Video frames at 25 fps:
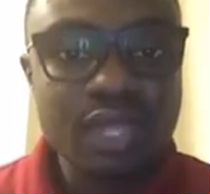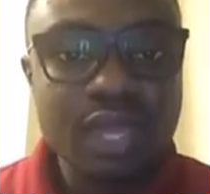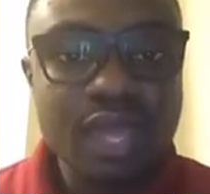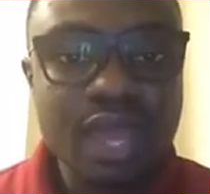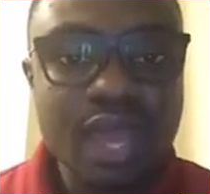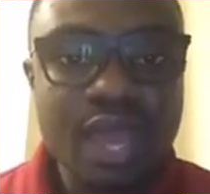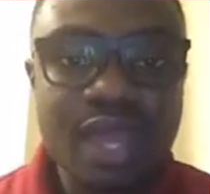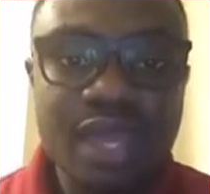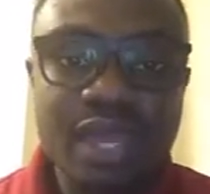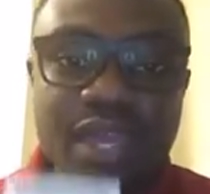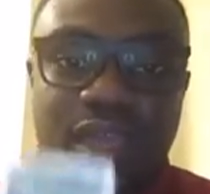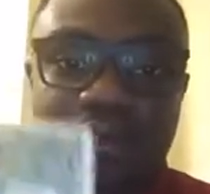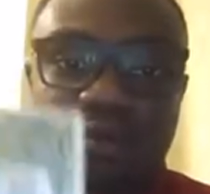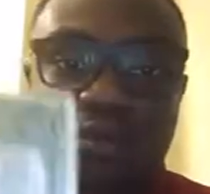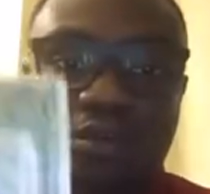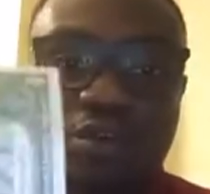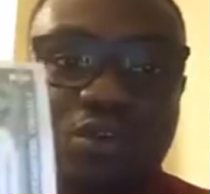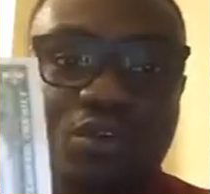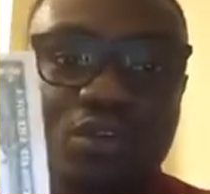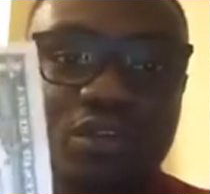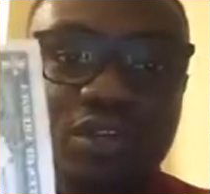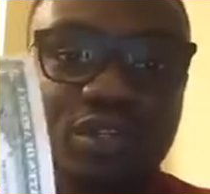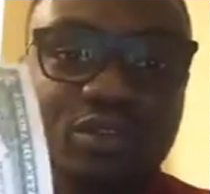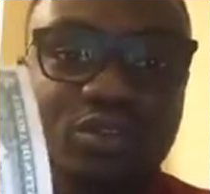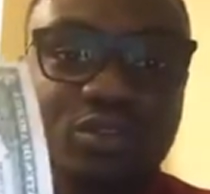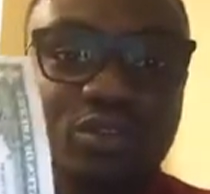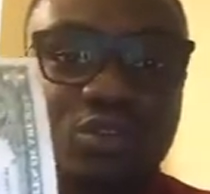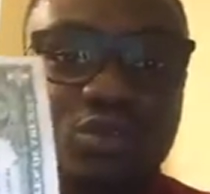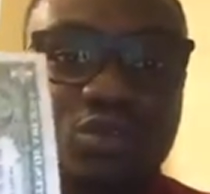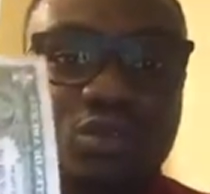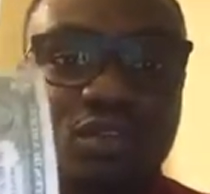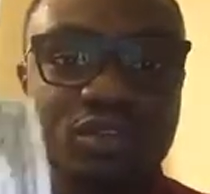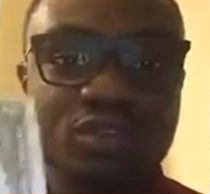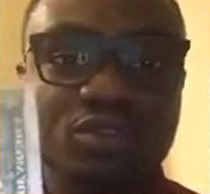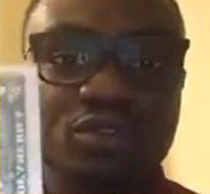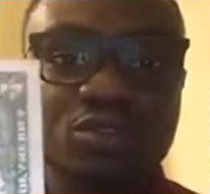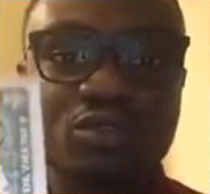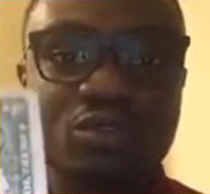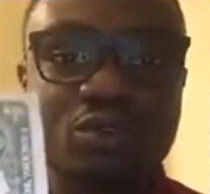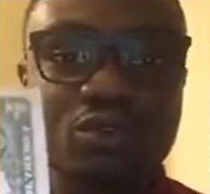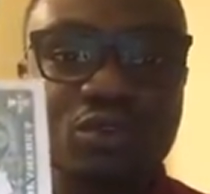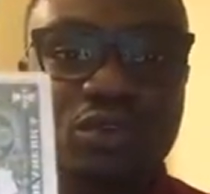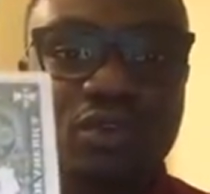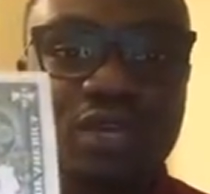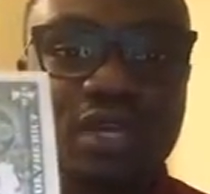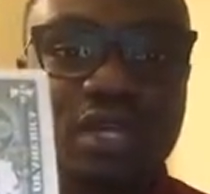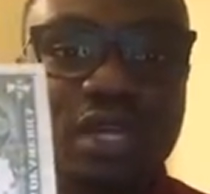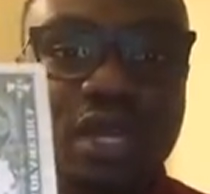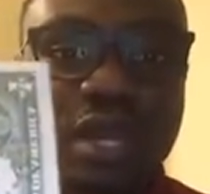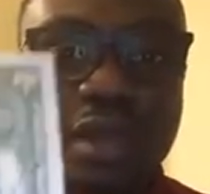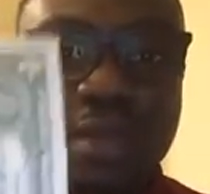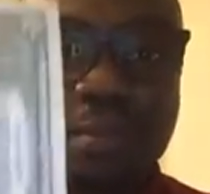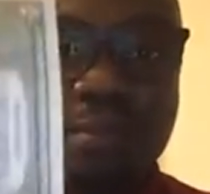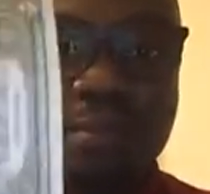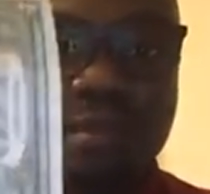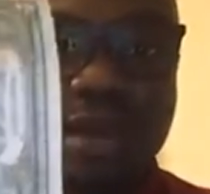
I can go into a store and